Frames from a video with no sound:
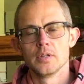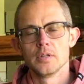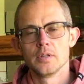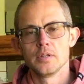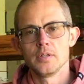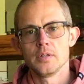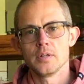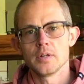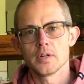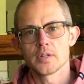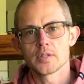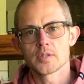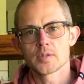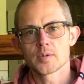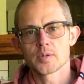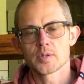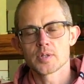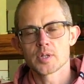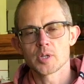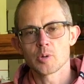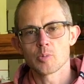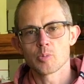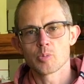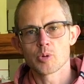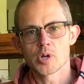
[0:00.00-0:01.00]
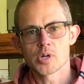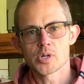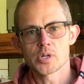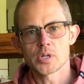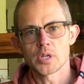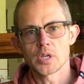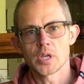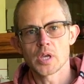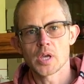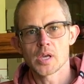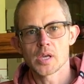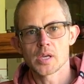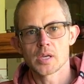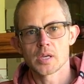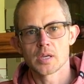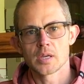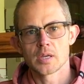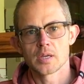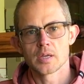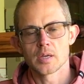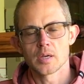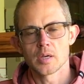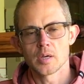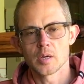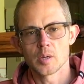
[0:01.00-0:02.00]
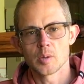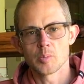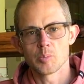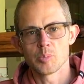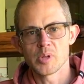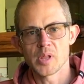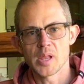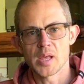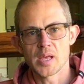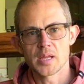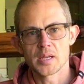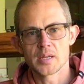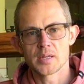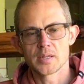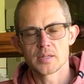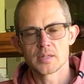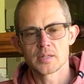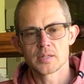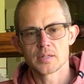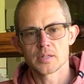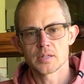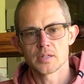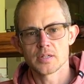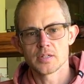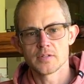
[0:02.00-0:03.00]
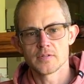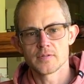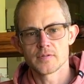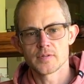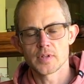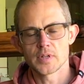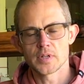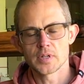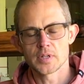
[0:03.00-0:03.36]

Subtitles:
Yunnan sourcing impression cake, blend of